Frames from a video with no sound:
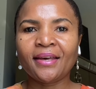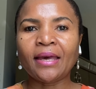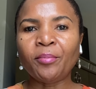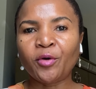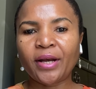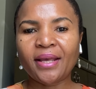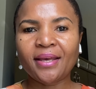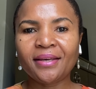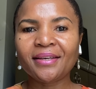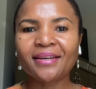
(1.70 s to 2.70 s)
Good
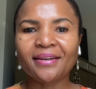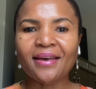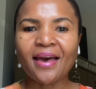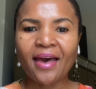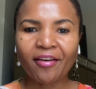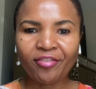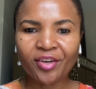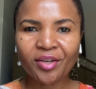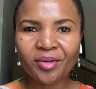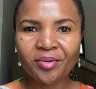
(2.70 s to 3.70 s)
morning, good
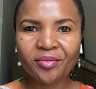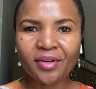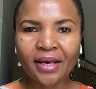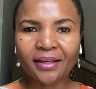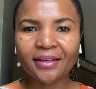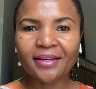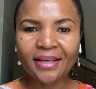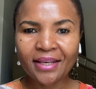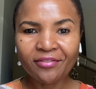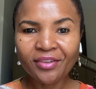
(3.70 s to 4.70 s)
afternoon, and good
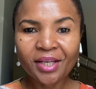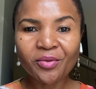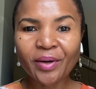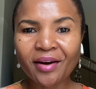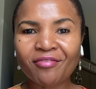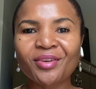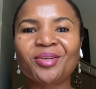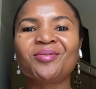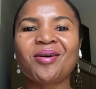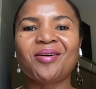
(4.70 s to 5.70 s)
evening, wherever
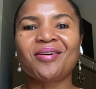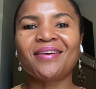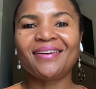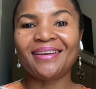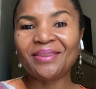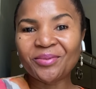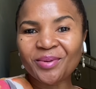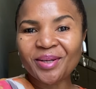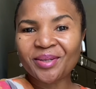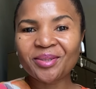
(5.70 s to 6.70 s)
you are in the
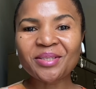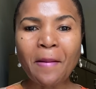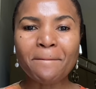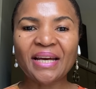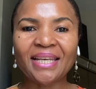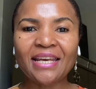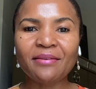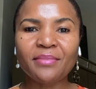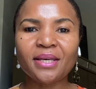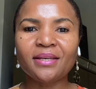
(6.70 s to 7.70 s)
world. My
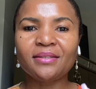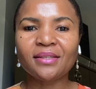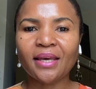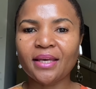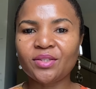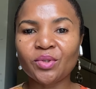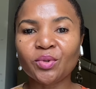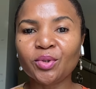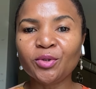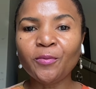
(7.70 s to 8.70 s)
name is Kay
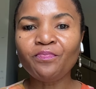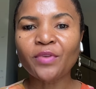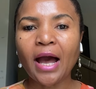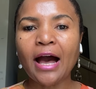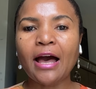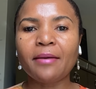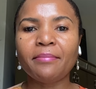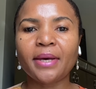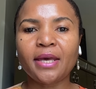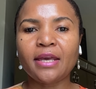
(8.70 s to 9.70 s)
Zulu.
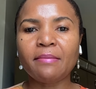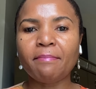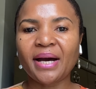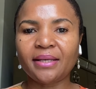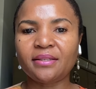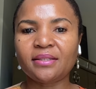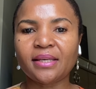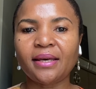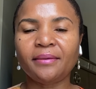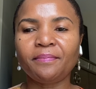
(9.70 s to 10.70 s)
I'm a money
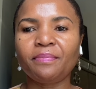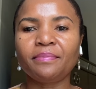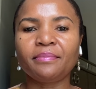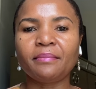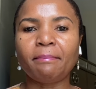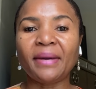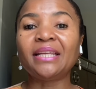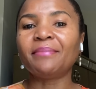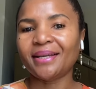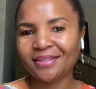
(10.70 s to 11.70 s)

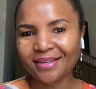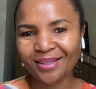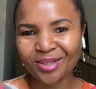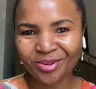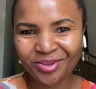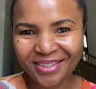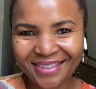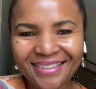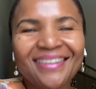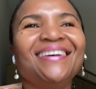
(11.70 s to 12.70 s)
mindset
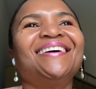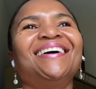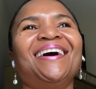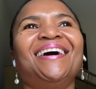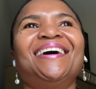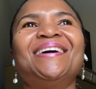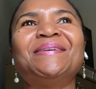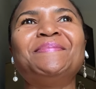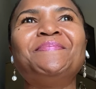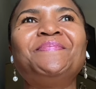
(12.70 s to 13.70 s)
coach.
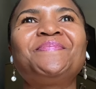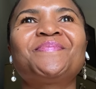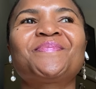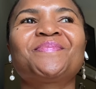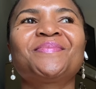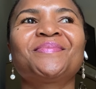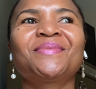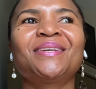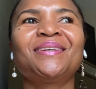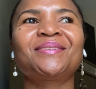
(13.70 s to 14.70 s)

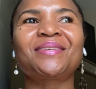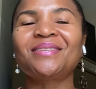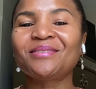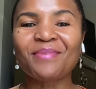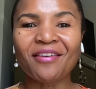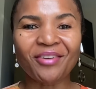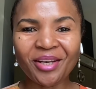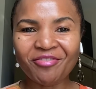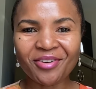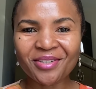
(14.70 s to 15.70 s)
So this is my
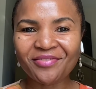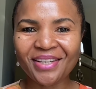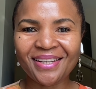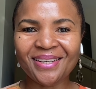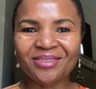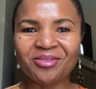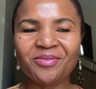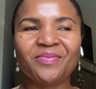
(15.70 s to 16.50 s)
very first video.